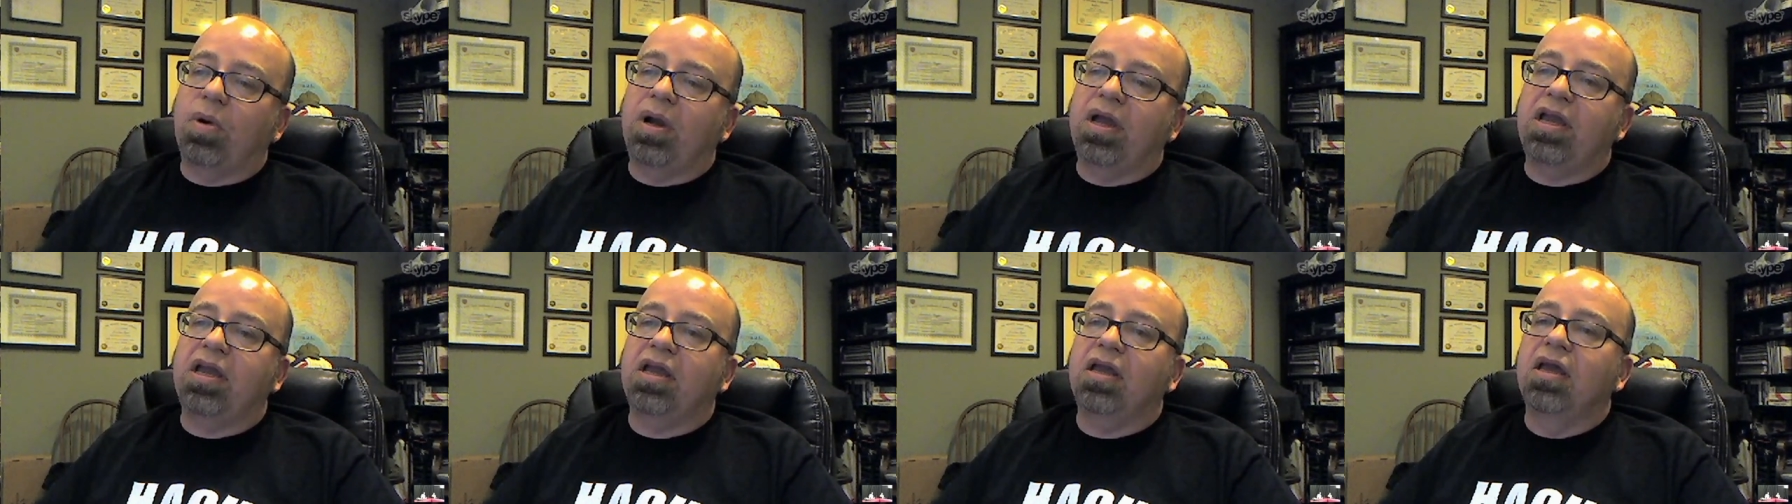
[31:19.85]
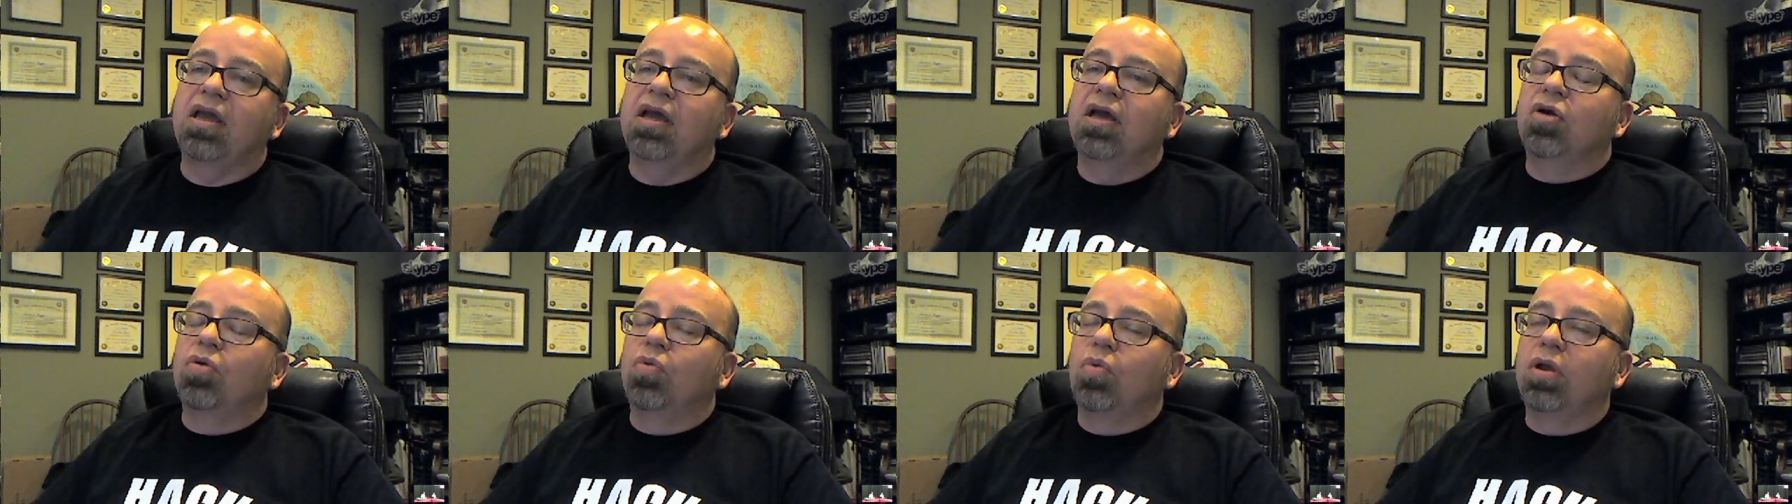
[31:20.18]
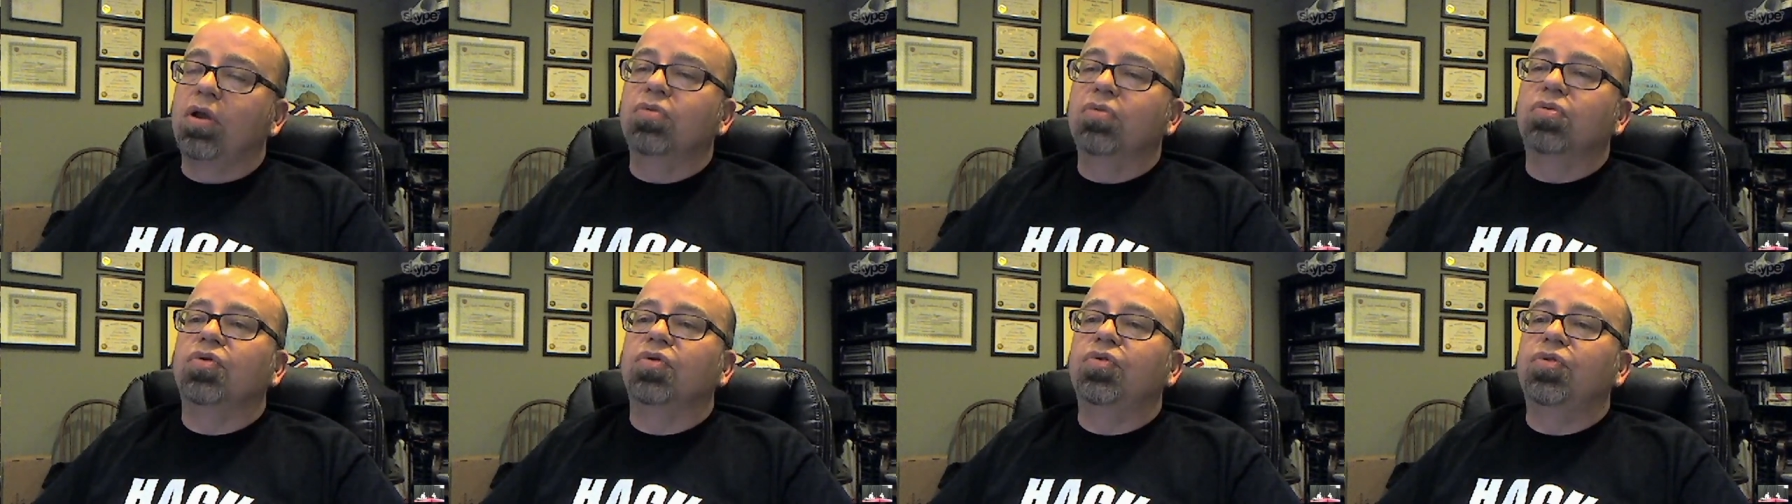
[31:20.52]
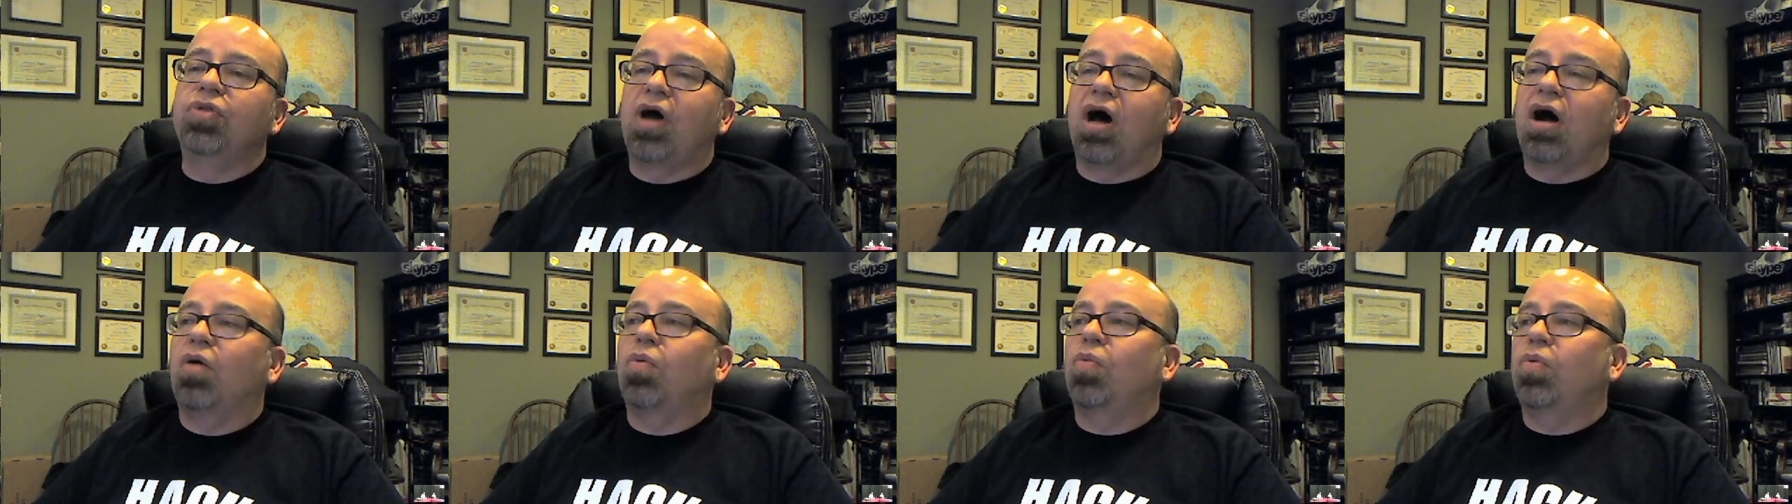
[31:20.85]
way, we will
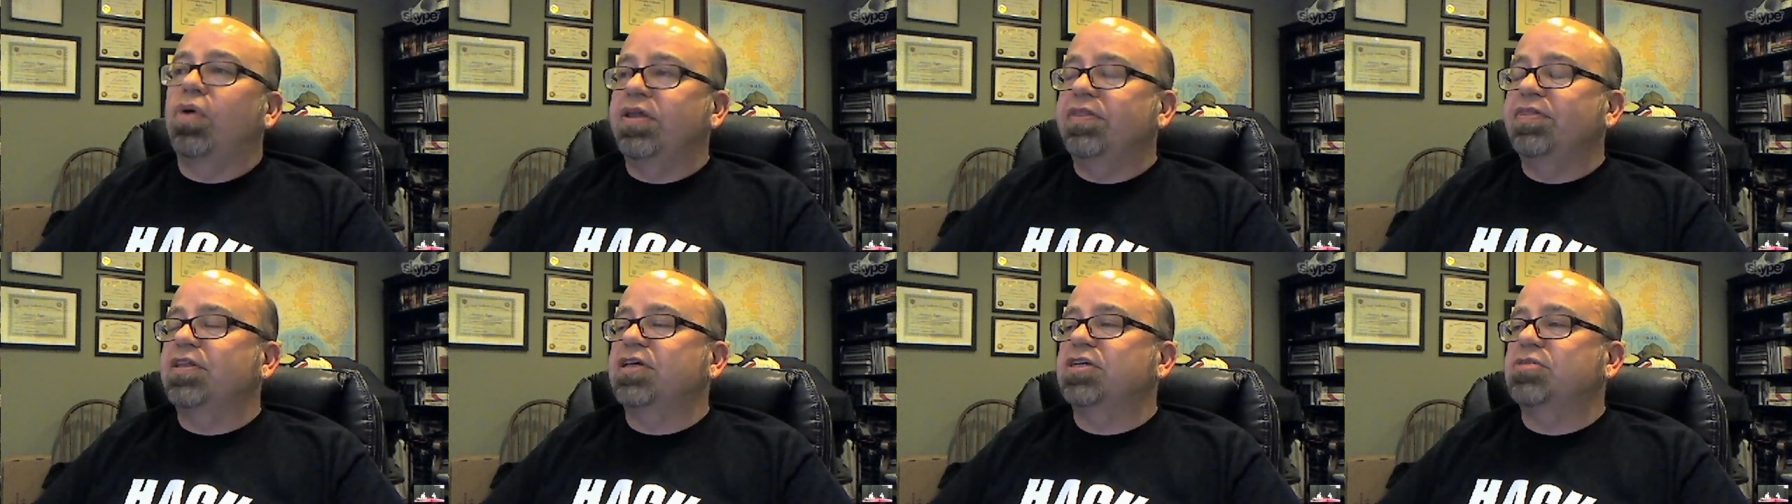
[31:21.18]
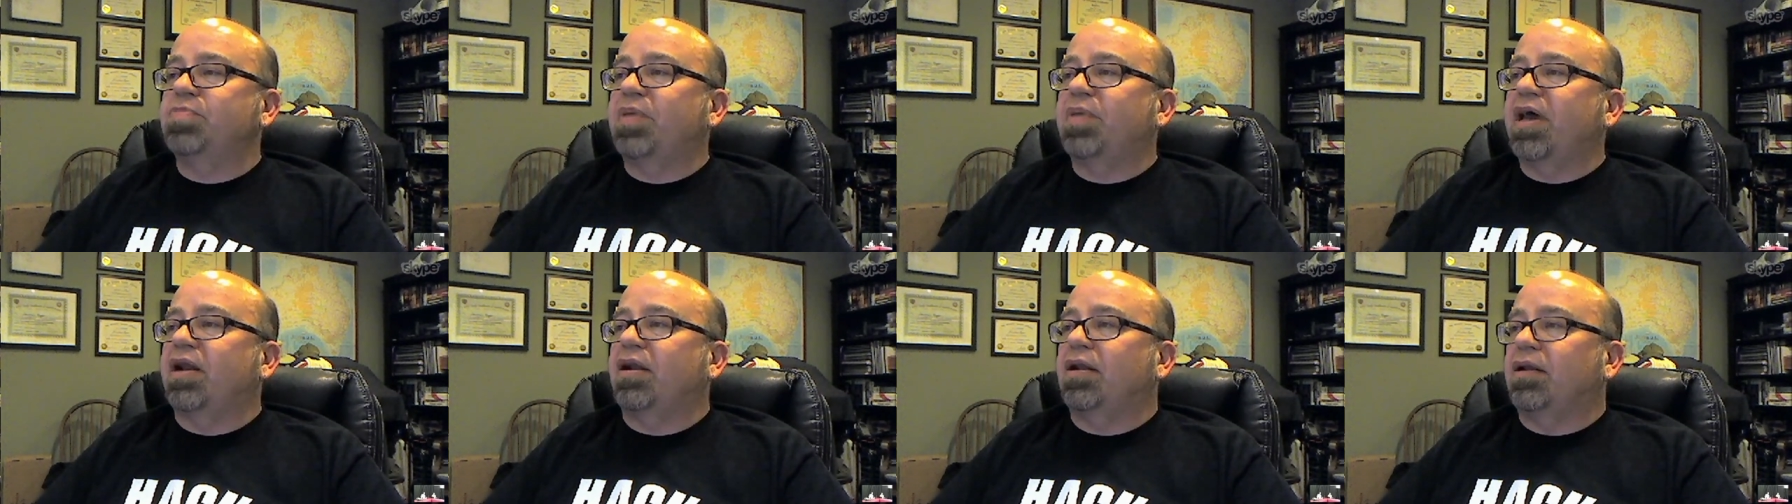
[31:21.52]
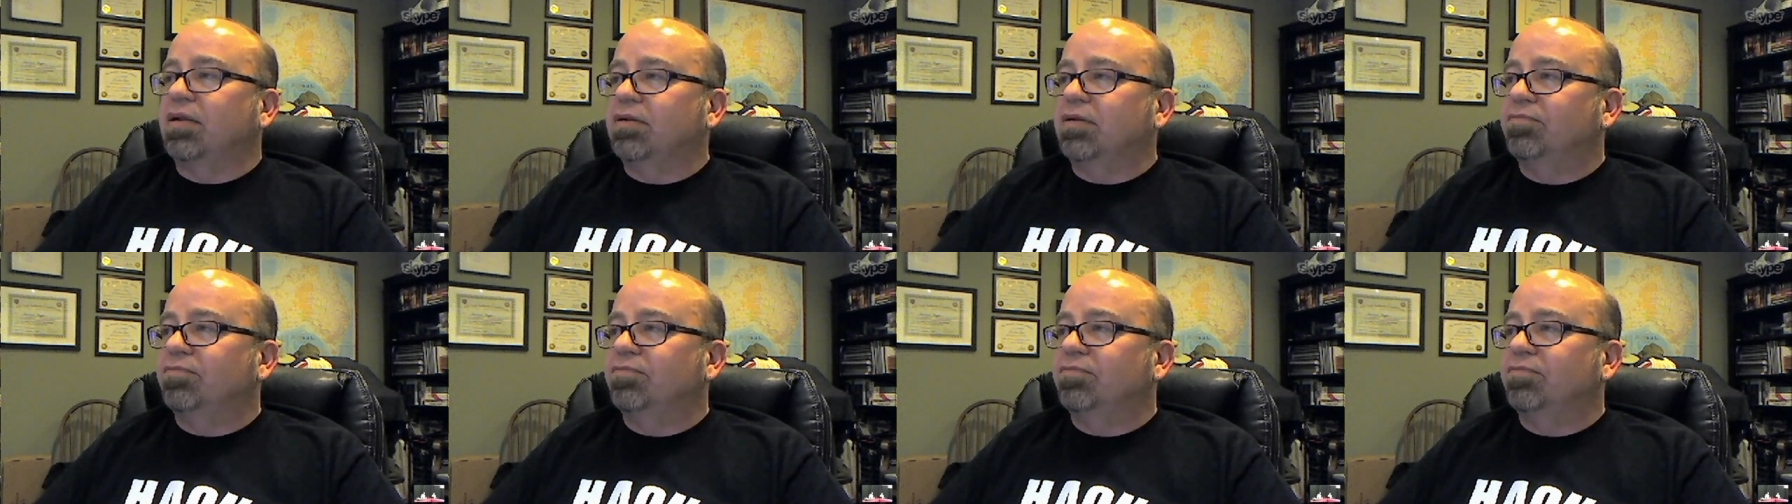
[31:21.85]
not win this battle.